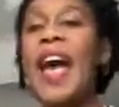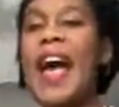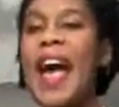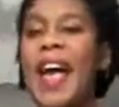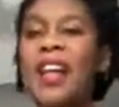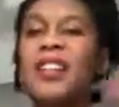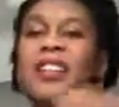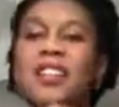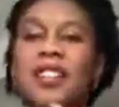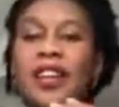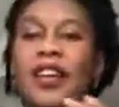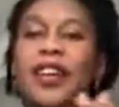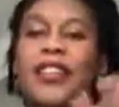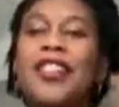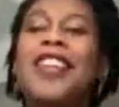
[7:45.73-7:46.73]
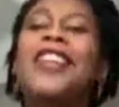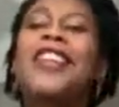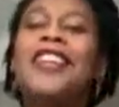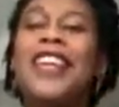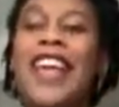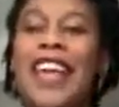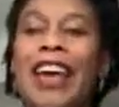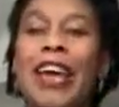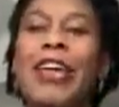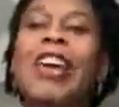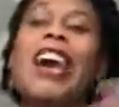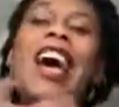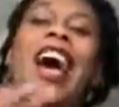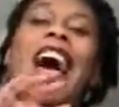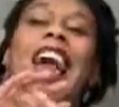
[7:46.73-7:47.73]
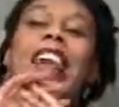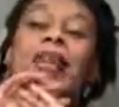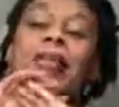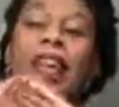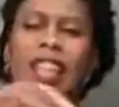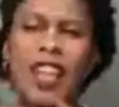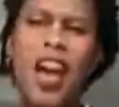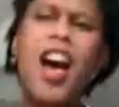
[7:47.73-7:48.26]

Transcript: and I've got a lot of Leo, and I'm like,